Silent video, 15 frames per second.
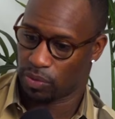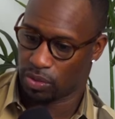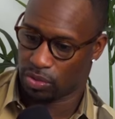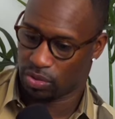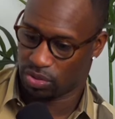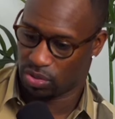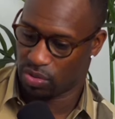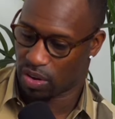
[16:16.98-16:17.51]

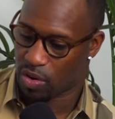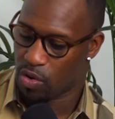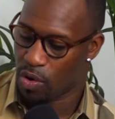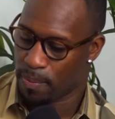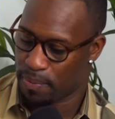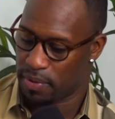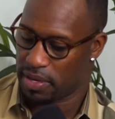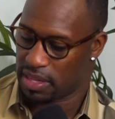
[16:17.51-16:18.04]
you
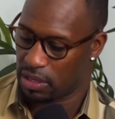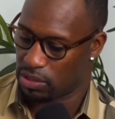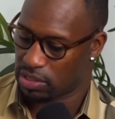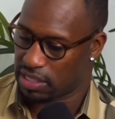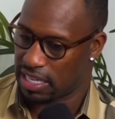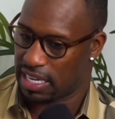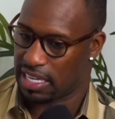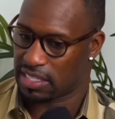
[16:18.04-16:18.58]
incorporate those
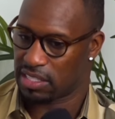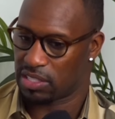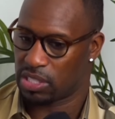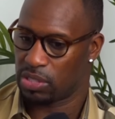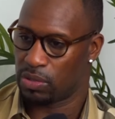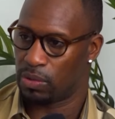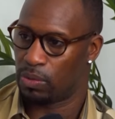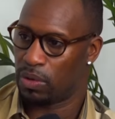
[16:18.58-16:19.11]
things
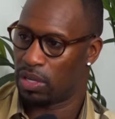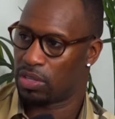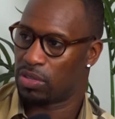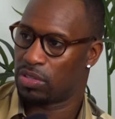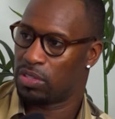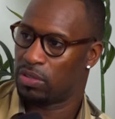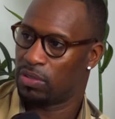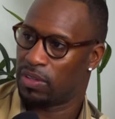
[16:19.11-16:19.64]
into what
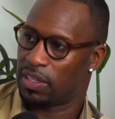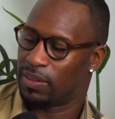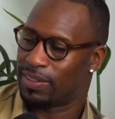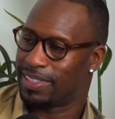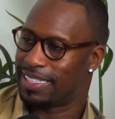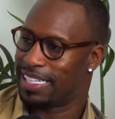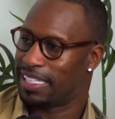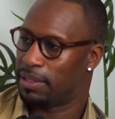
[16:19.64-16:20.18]
you're doing on
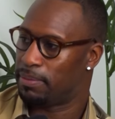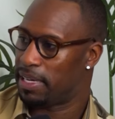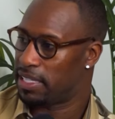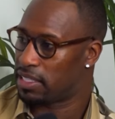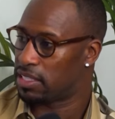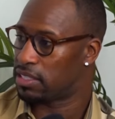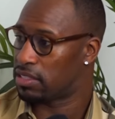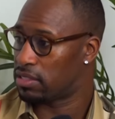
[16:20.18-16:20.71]
a daily
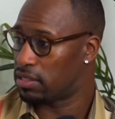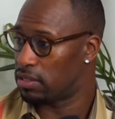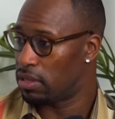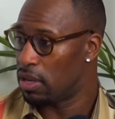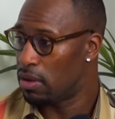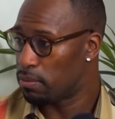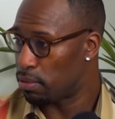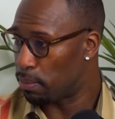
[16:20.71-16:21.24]
basis to
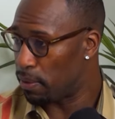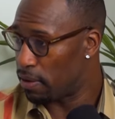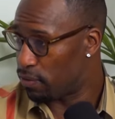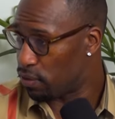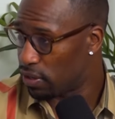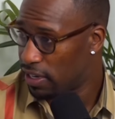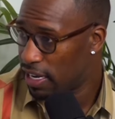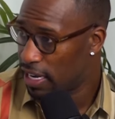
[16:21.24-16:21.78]
prepare
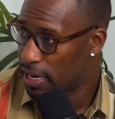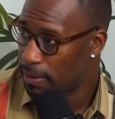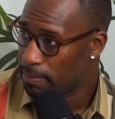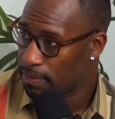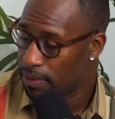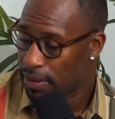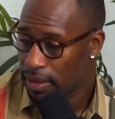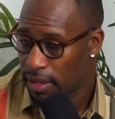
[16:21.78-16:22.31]
for the game.
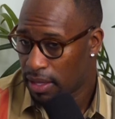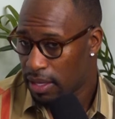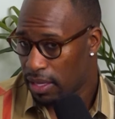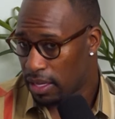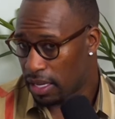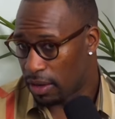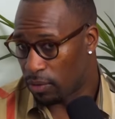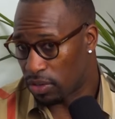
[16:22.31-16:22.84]
Yep.
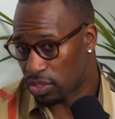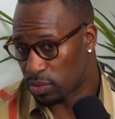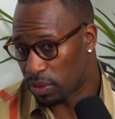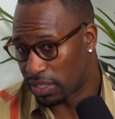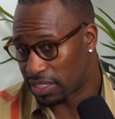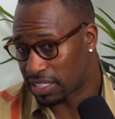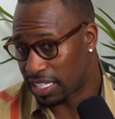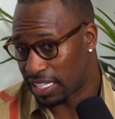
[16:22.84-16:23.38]
And once we
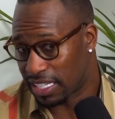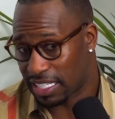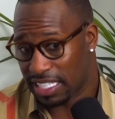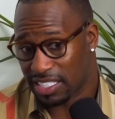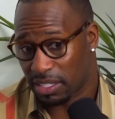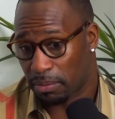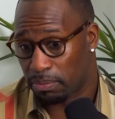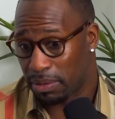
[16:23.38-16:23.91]
understand that that
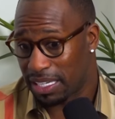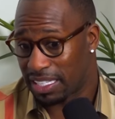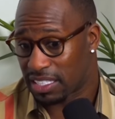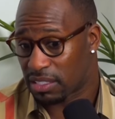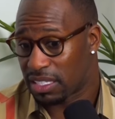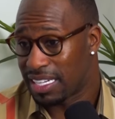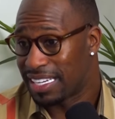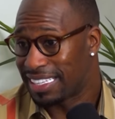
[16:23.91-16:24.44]
is
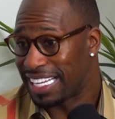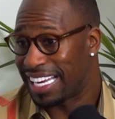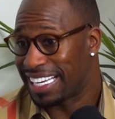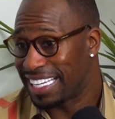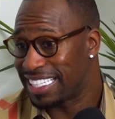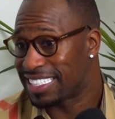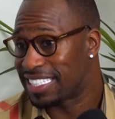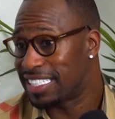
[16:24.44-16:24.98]

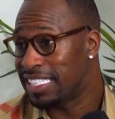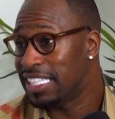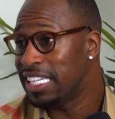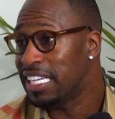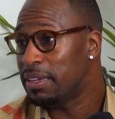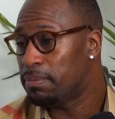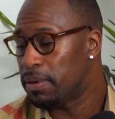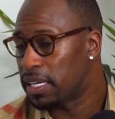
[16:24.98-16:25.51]

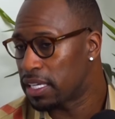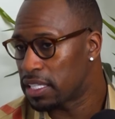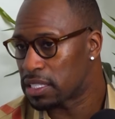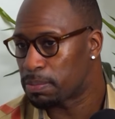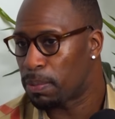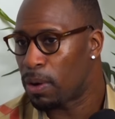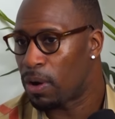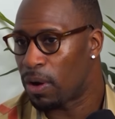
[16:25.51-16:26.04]
the
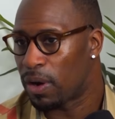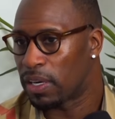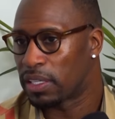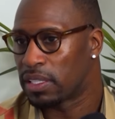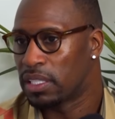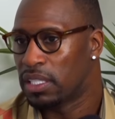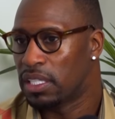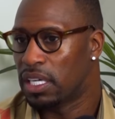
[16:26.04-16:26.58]
biggest part
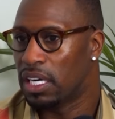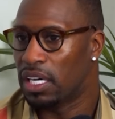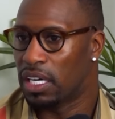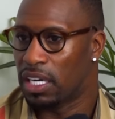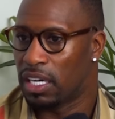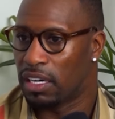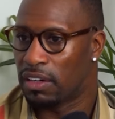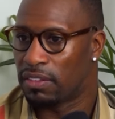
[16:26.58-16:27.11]

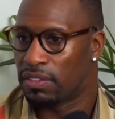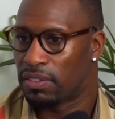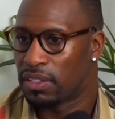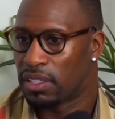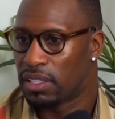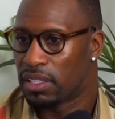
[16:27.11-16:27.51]
of